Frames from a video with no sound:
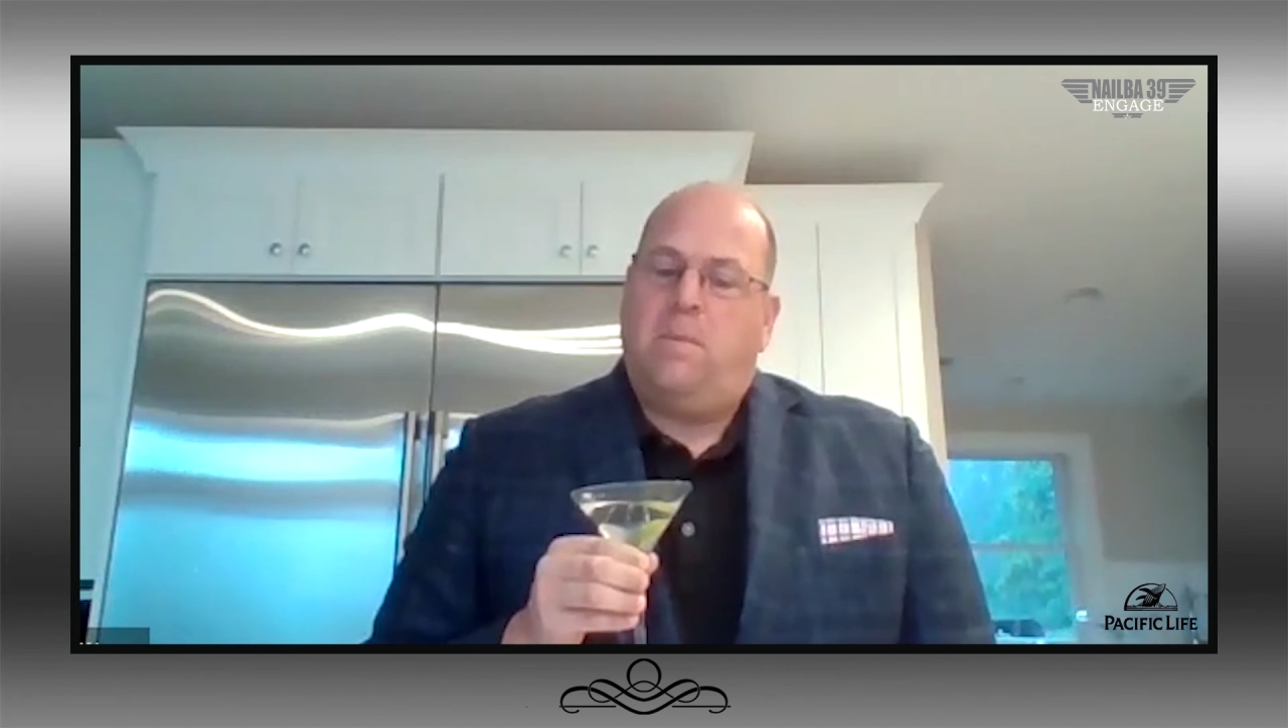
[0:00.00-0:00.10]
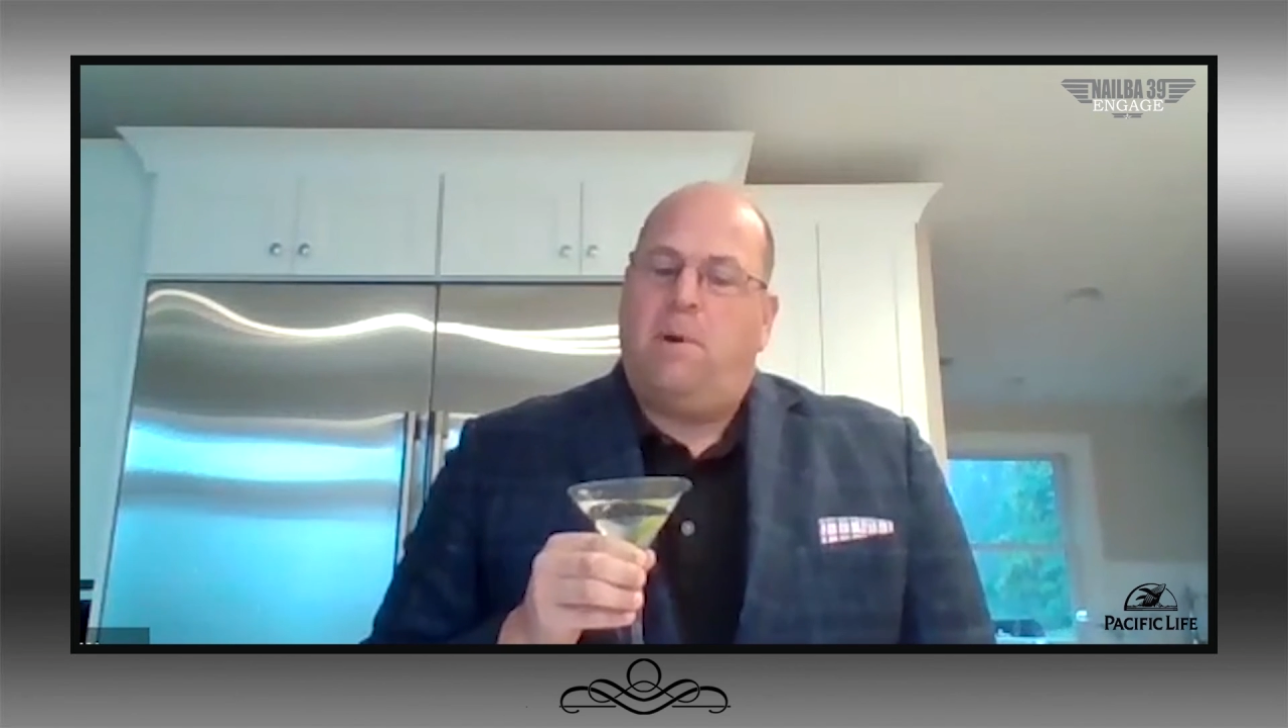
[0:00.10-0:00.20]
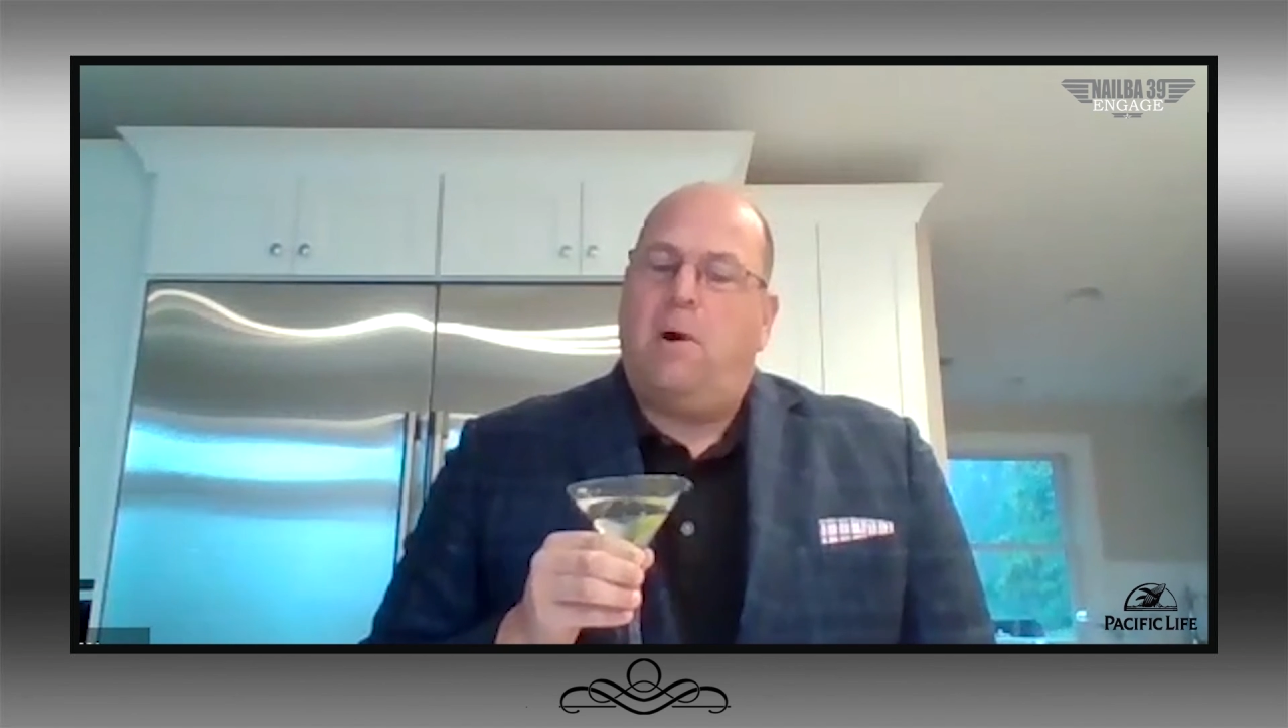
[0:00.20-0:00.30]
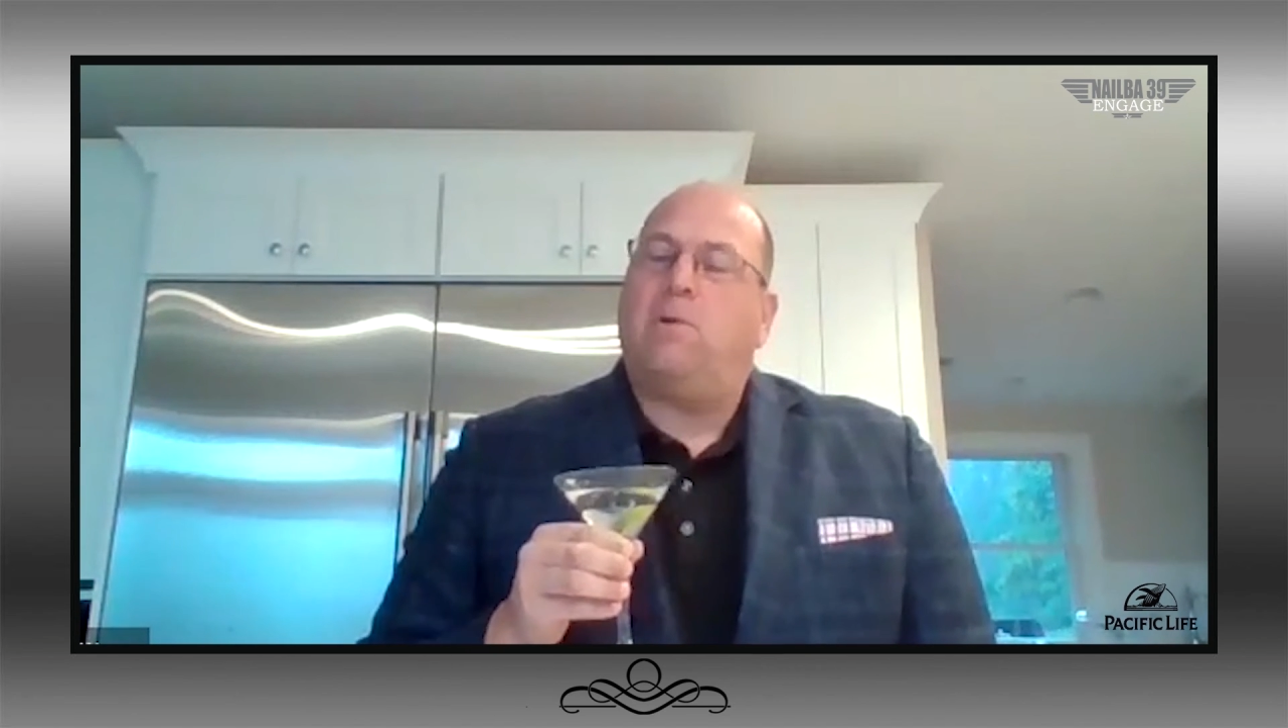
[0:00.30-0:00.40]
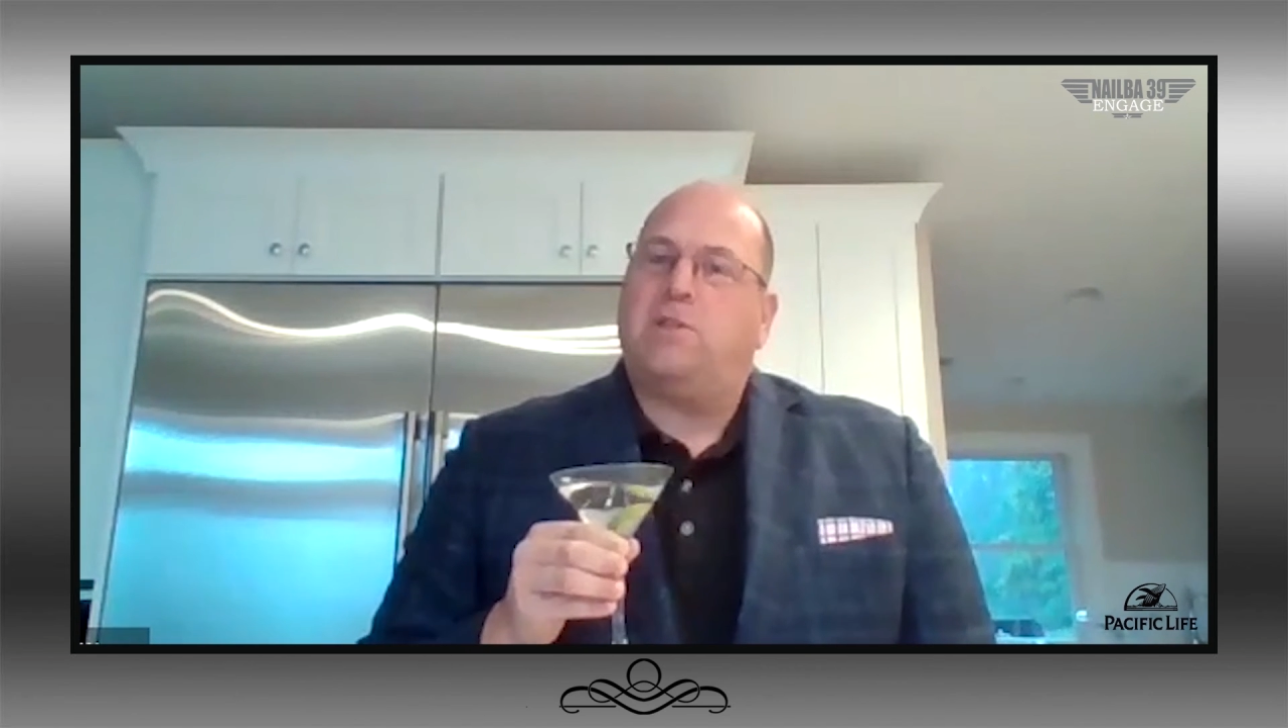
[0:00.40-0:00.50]

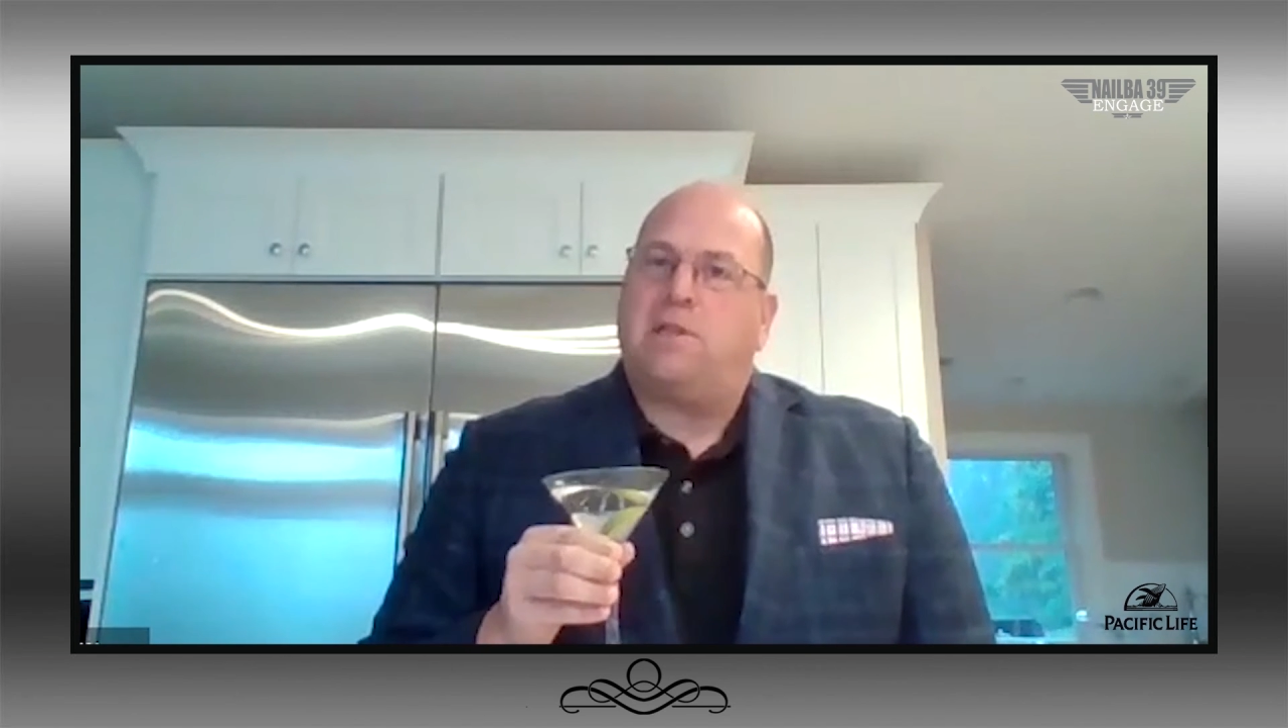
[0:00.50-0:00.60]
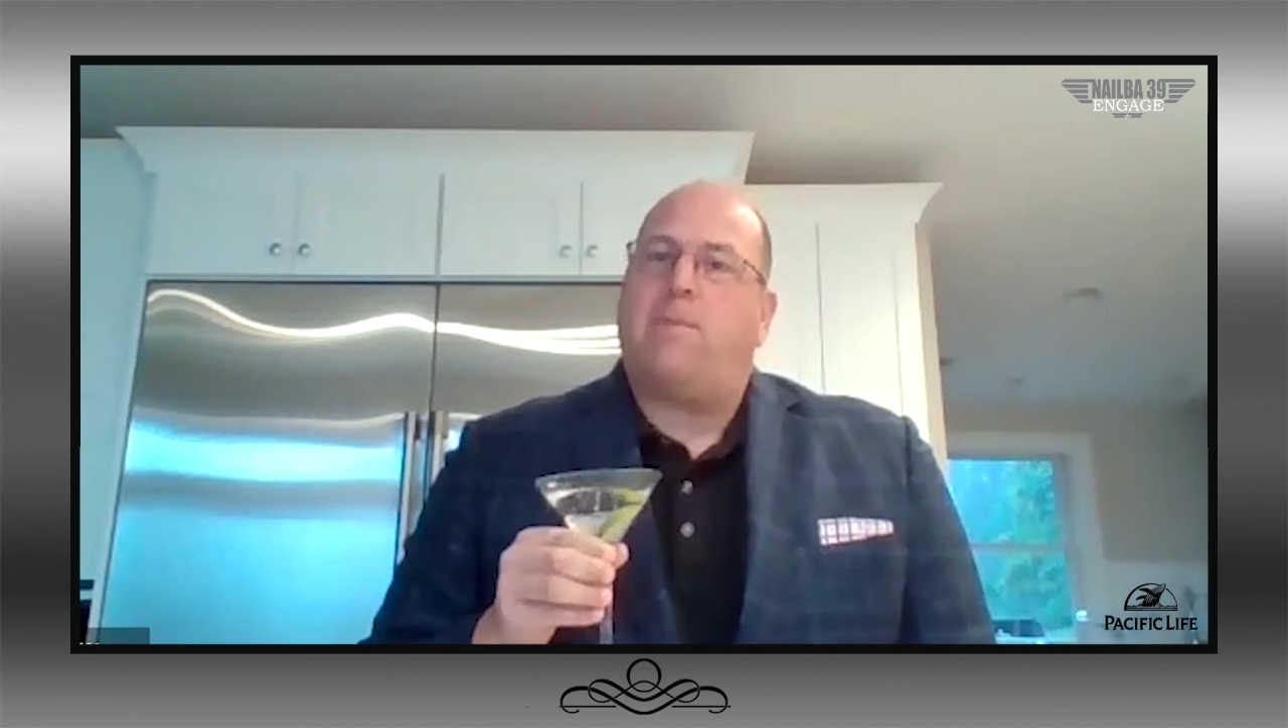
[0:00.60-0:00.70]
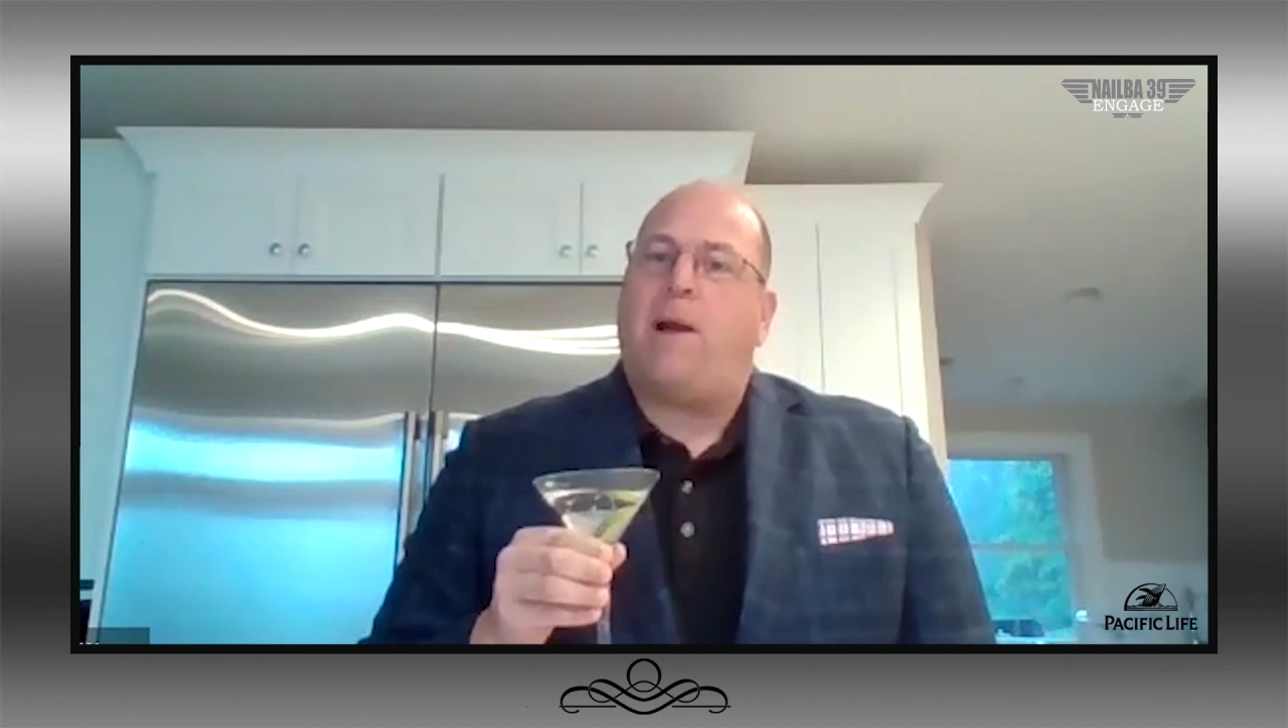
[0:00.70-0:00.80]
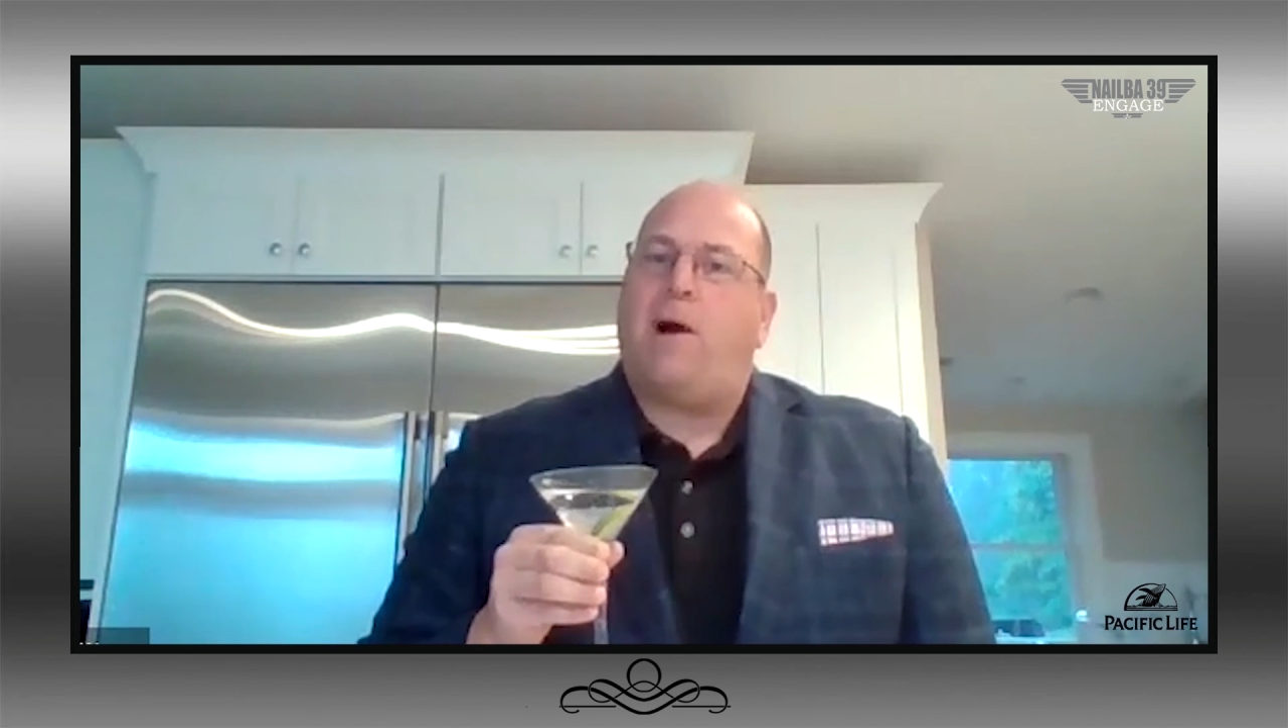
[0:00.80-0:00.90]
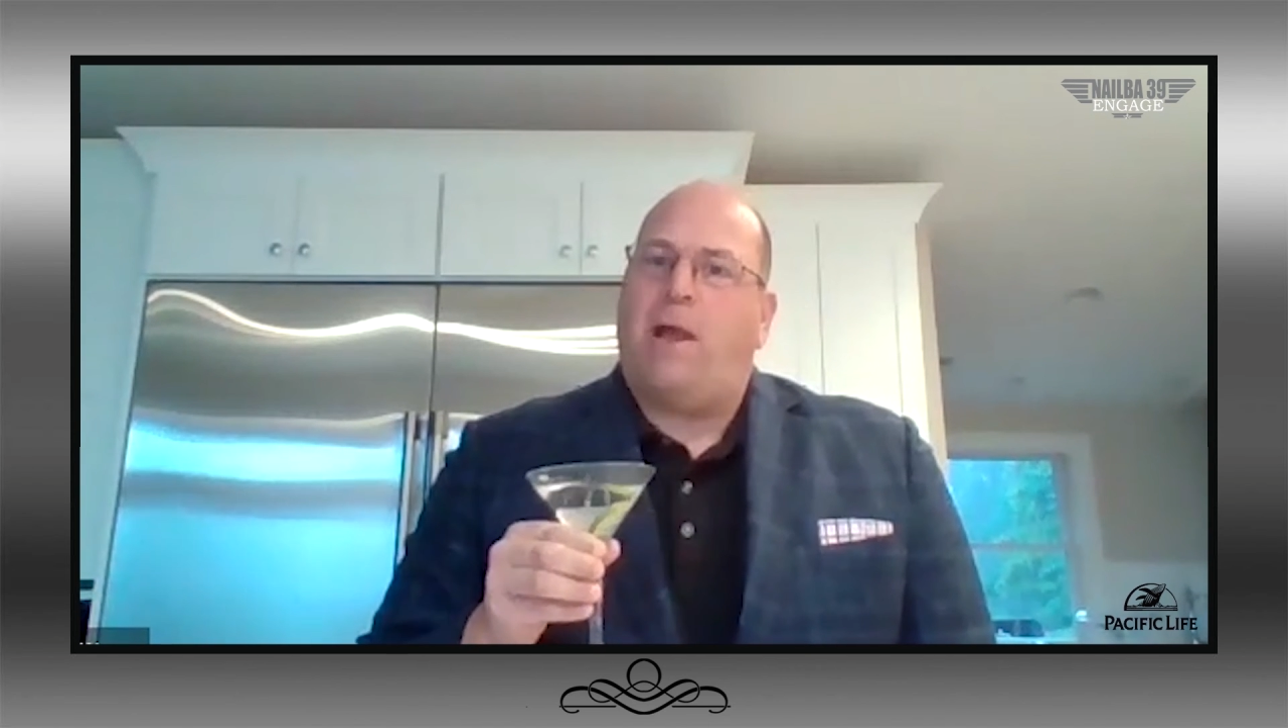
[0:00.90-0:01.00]
but was somehow